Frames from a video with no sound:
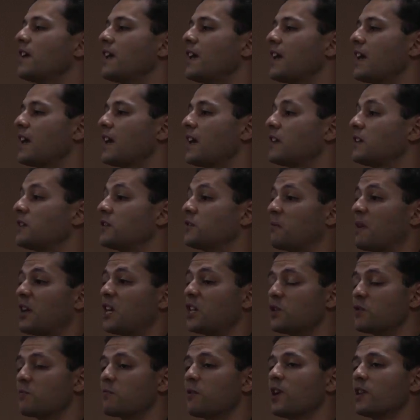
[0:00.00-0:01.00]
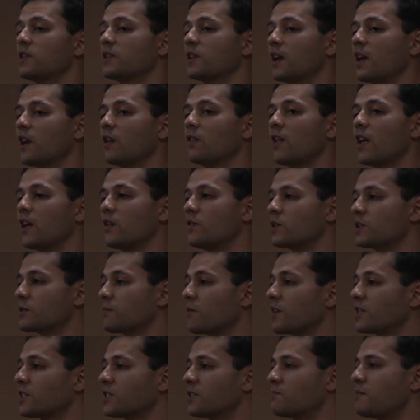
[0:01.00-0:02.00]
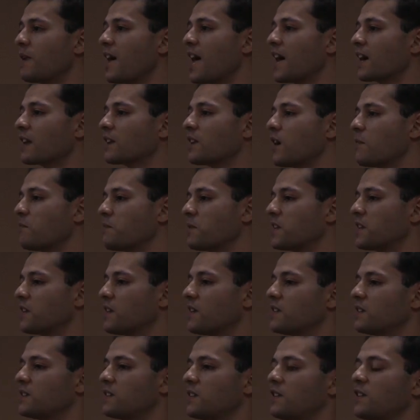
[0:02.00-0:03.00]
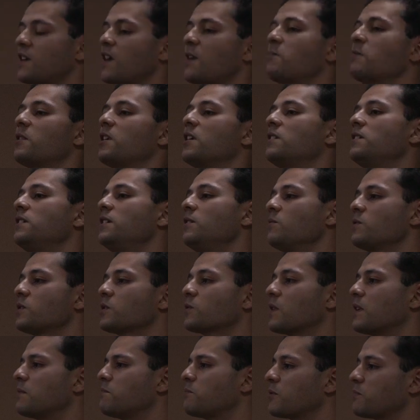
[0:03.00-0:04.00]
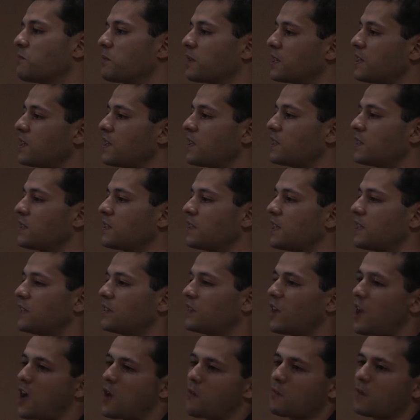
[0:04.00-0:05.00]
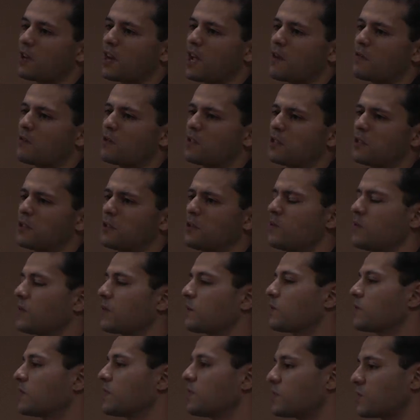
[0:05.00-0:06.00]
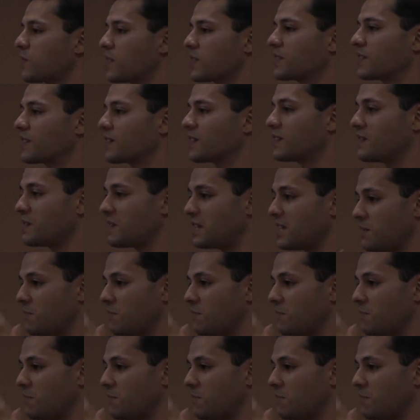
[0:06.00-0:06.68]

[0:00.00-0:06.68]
And to my surprise, I got a lot of responses back, not because they thought my idea was great, but because they thought what I was doing was interesting,